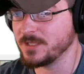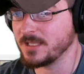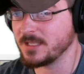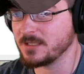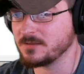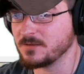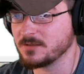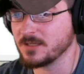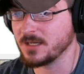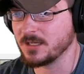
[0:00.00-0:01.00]
can
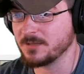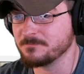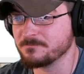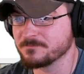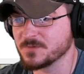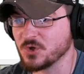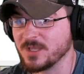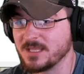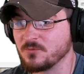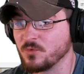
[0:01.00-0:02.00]
um, go
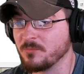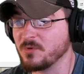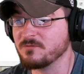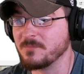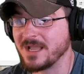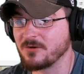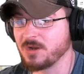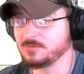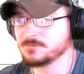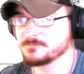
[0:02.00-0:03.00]
ahead and remove the
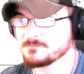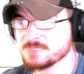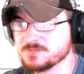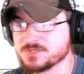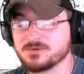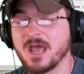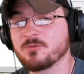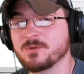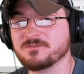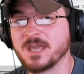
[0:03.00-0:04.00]
background. So now that
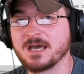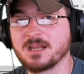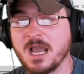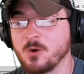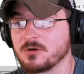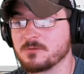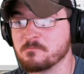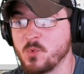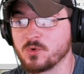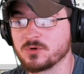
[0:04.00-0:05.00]
we've got our
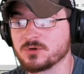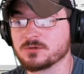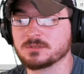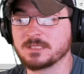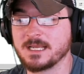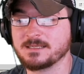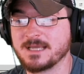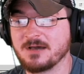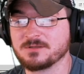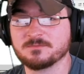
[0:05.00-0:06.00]
border lined
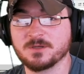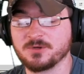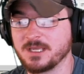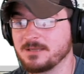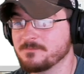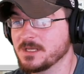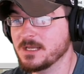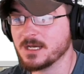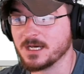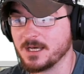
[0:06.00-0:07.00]
out, okay,
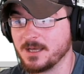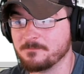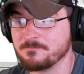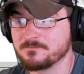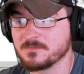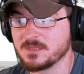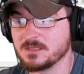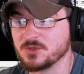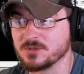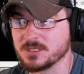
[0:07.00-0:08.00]
um,
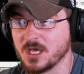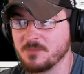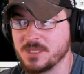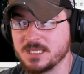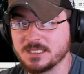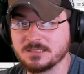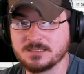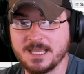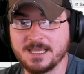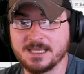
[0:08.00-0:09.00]
you can come in
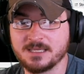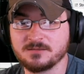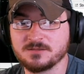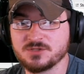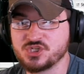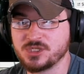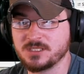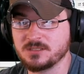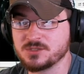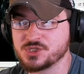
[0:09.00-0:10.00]
and
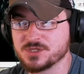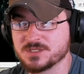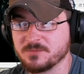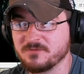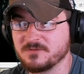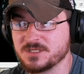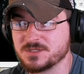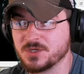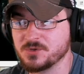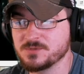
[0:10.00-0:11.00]
change some of these
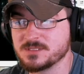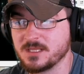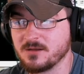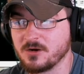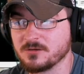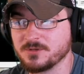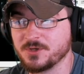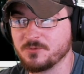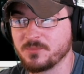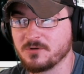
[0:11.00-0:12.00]
nodes that aren't, you
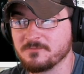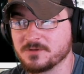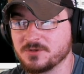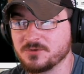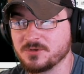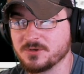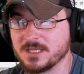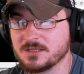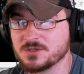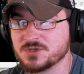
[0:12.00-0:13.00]
know, perfect. You can go
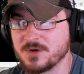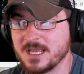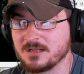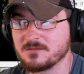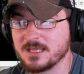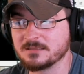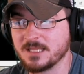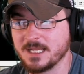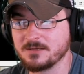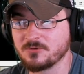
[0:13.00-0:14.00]
ahead and drag that
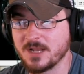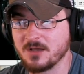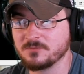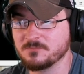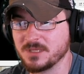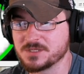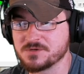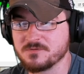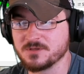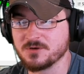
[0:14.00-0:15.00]
line around, make sure
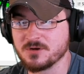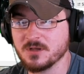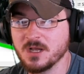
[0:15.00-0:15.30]
that your